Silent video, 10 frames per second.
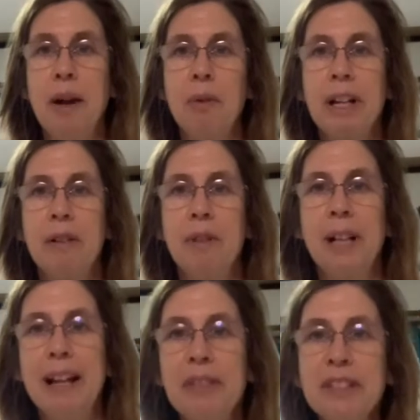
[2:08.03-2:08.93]
we're going to roll
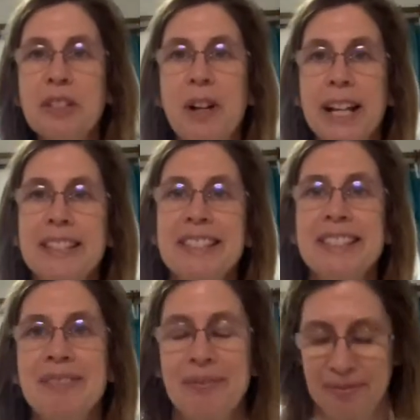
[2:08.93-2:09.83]
out the strands.
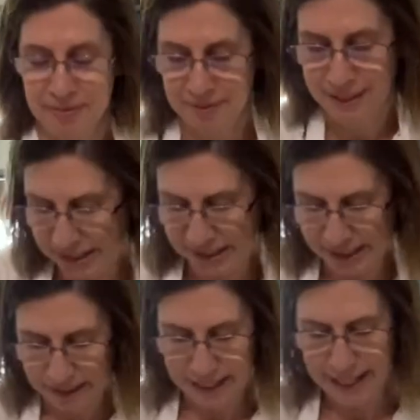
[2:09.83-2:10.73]
You see,
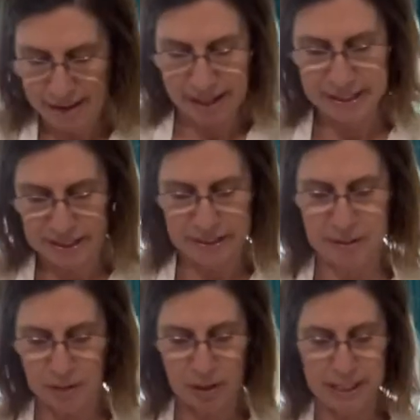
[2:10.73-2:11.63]
look at how nice these are
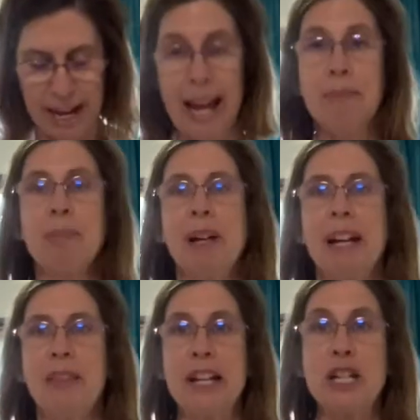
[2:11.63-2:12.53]
rolling. I had
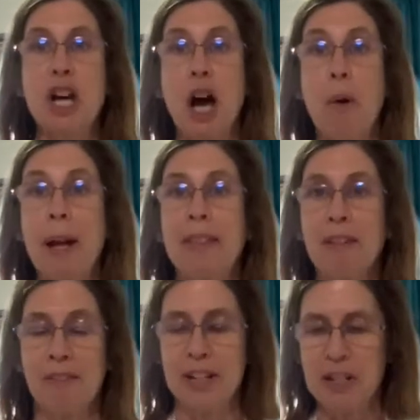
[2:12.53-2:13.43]
put the dough in the
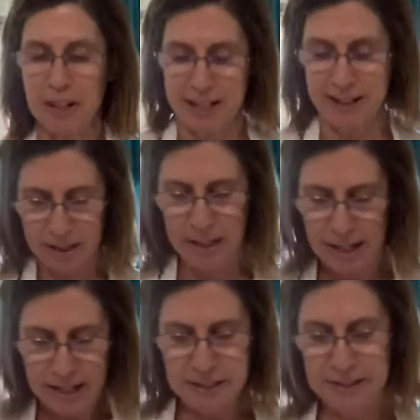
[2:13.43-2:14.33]
refrigerator,
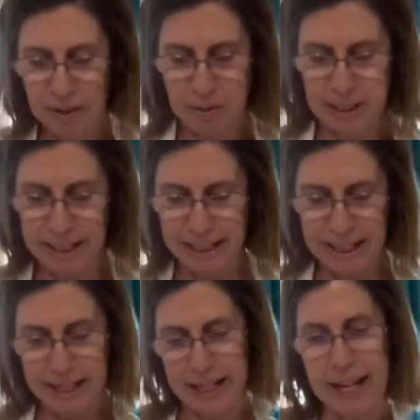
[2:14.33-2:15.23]
so we're gonna
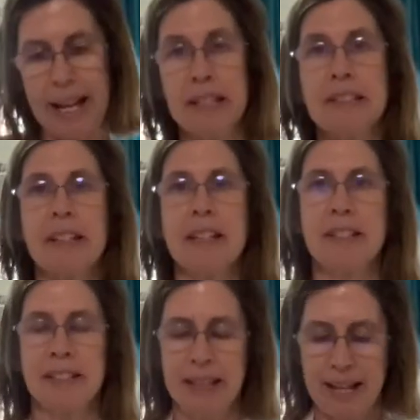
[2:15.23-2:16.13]
get a nice, can you
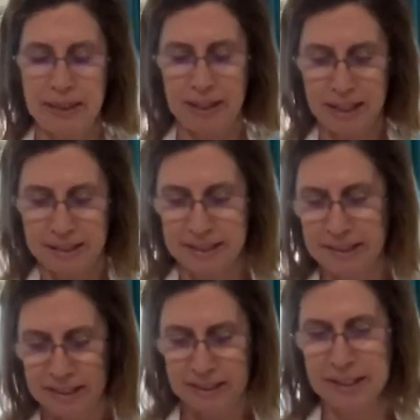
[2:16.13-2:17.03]
see that? The
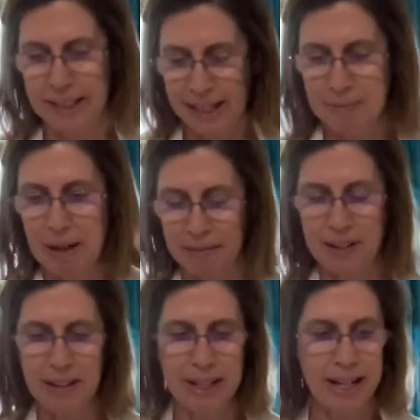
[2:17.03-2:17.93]
consistency came out
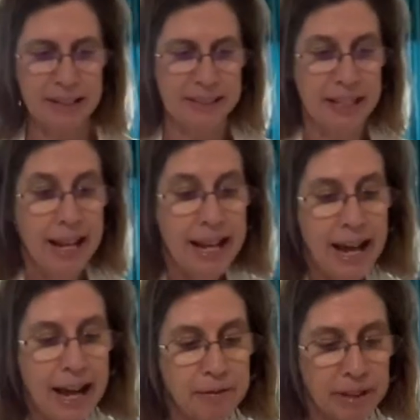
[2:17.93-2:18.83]
very nice. I